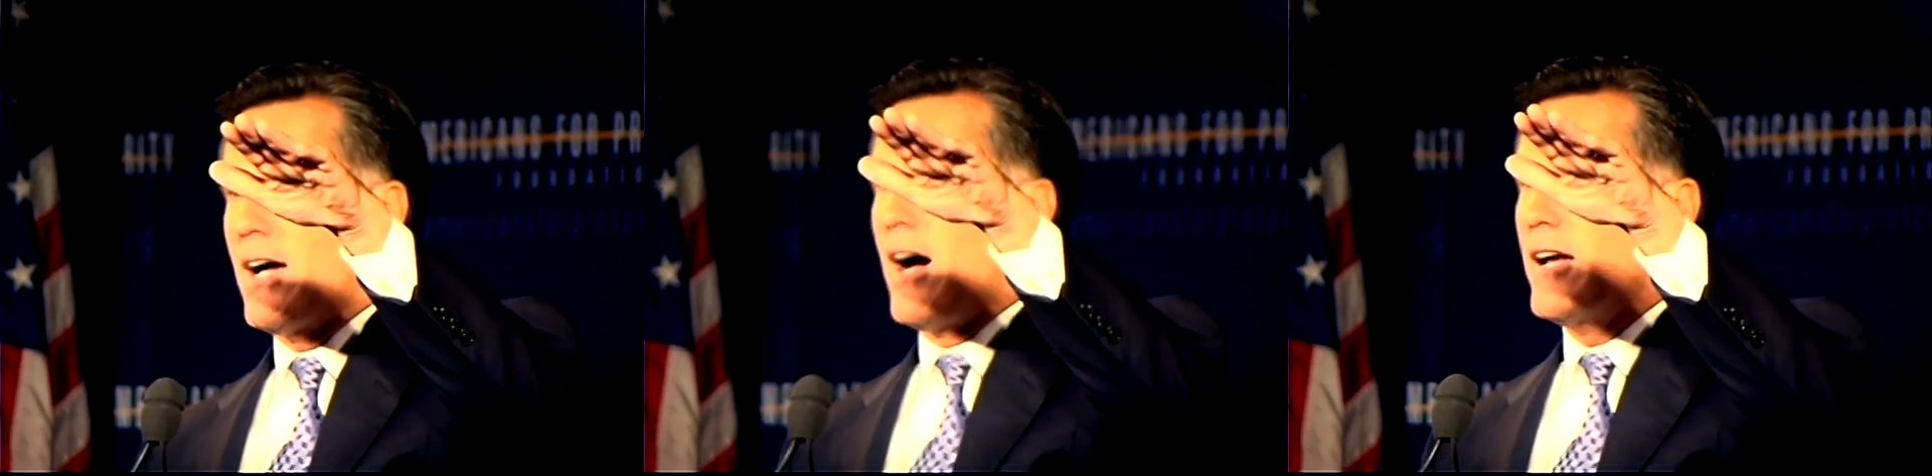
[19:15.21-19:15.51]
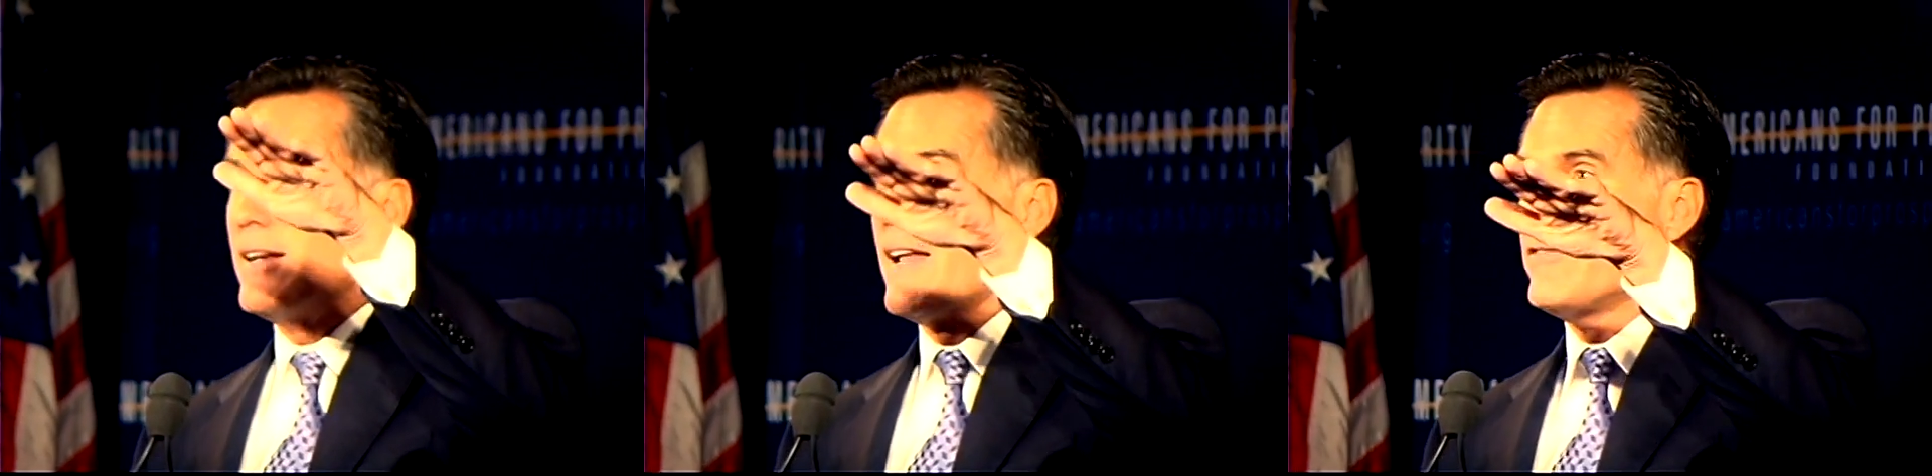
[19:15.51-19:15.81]

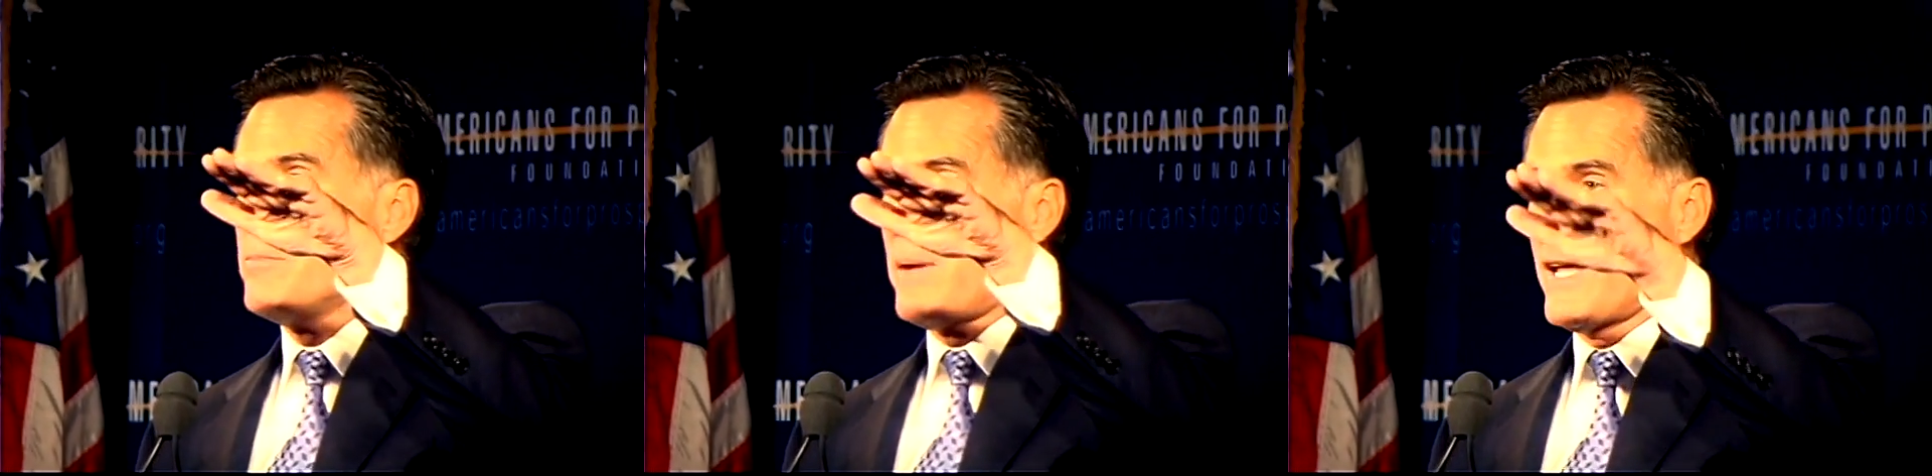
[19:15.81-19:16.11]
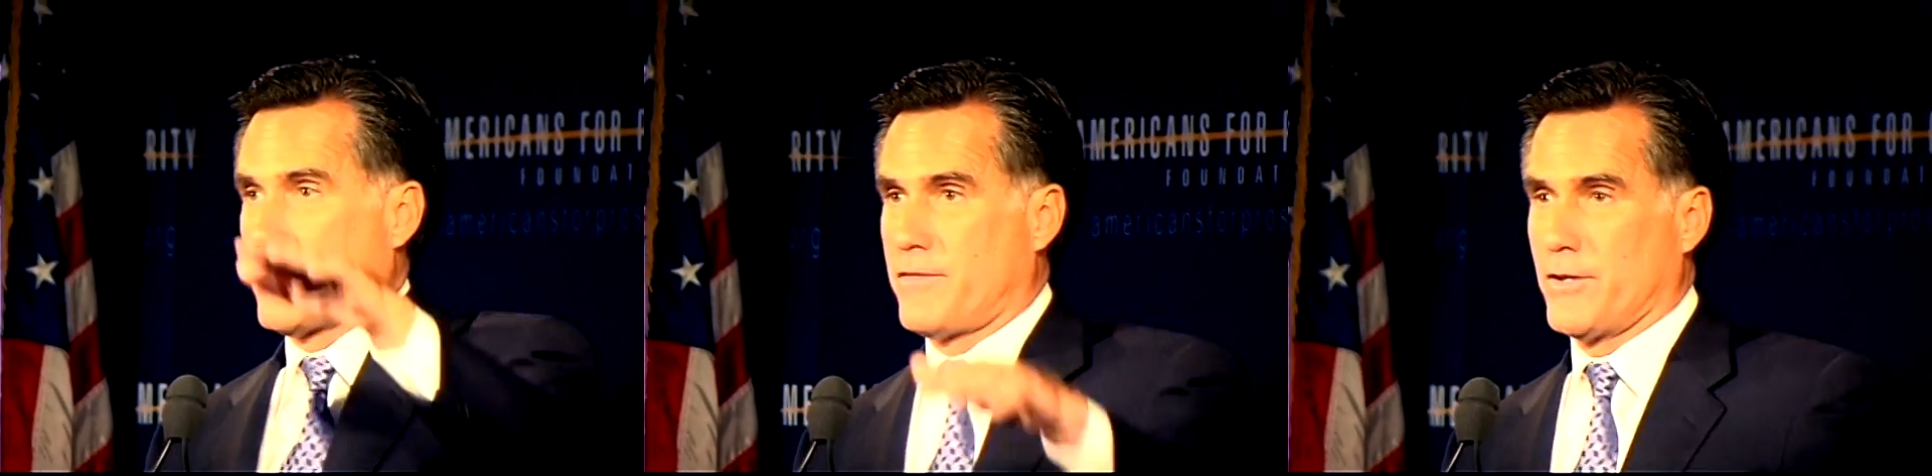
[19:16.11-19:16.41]
unlevel
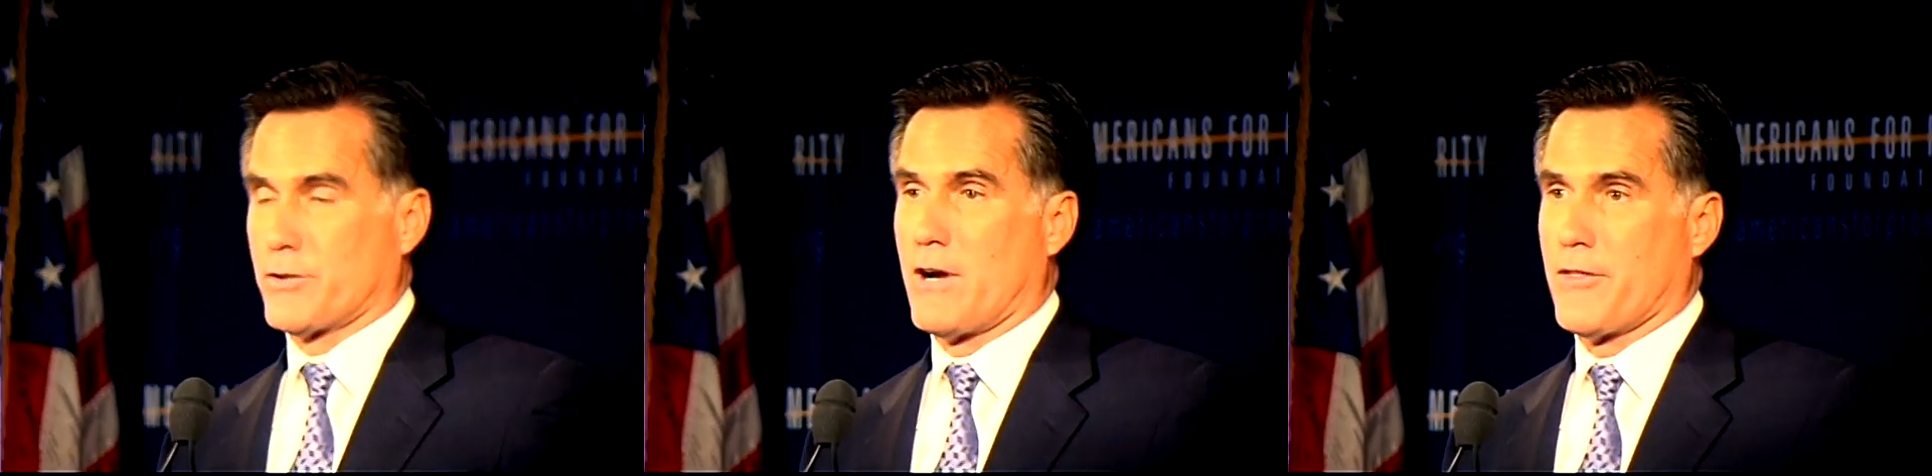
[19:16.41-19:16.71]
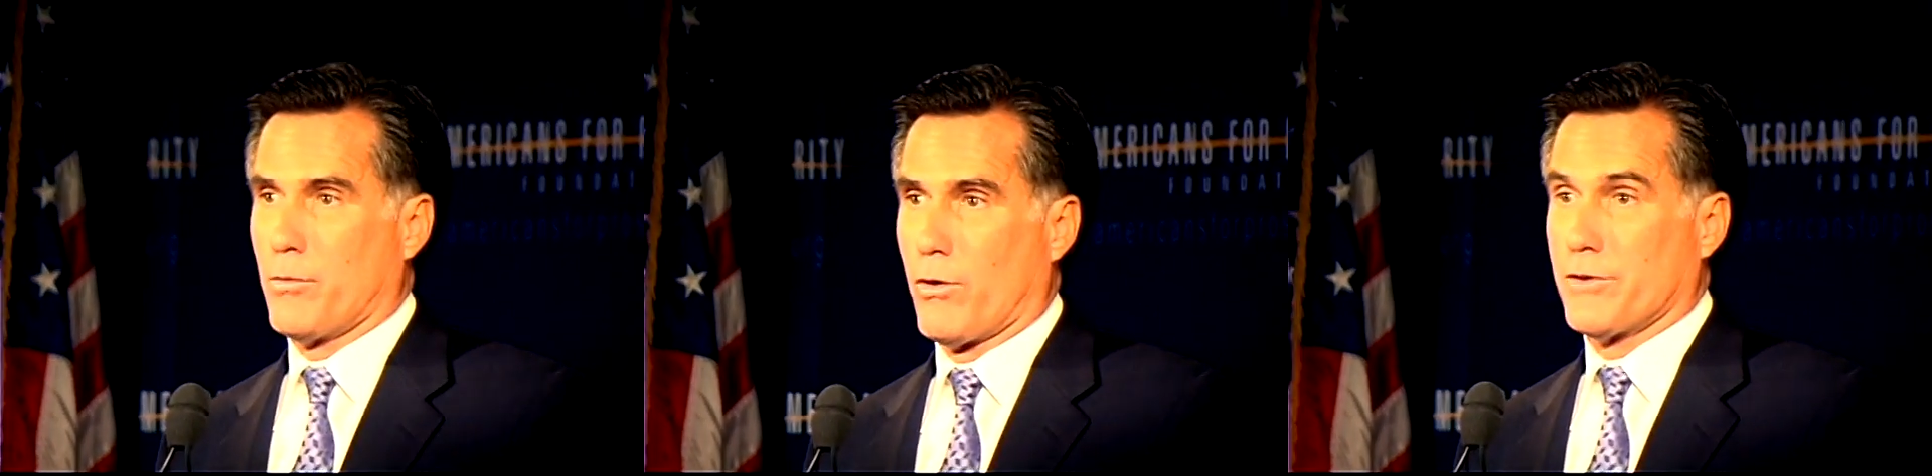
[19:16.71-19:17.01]
playing field
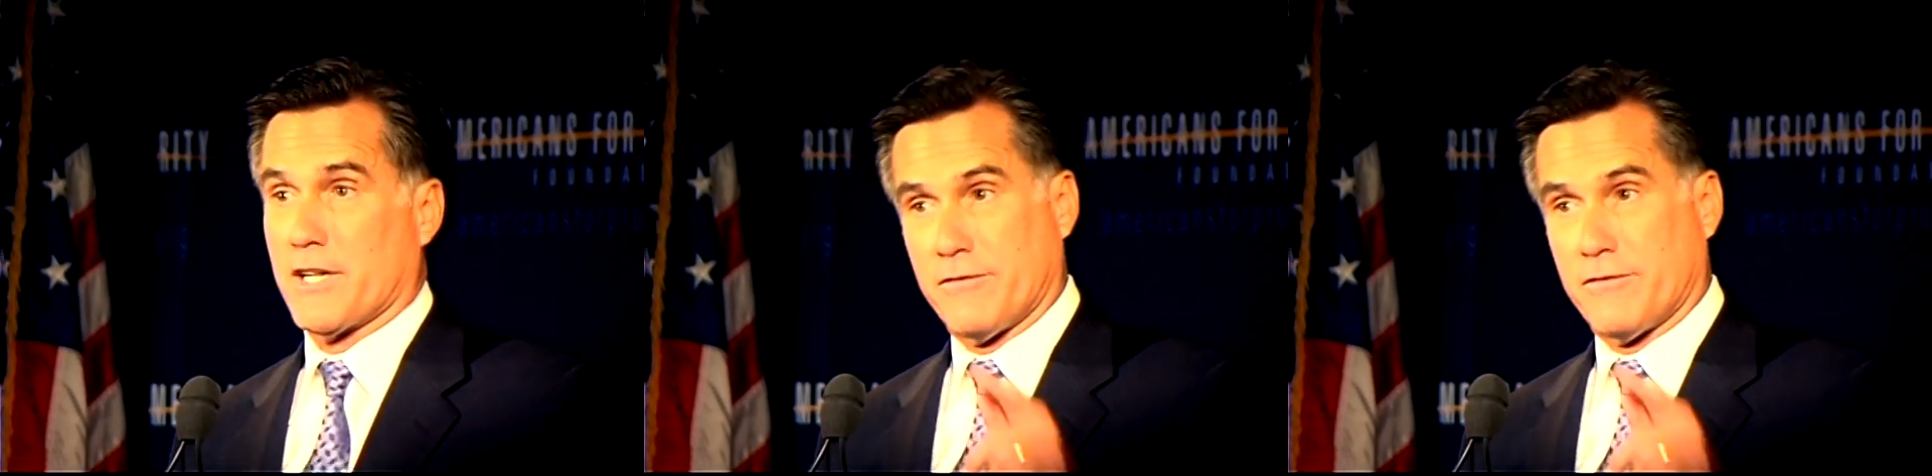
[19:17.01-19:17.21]
around the world.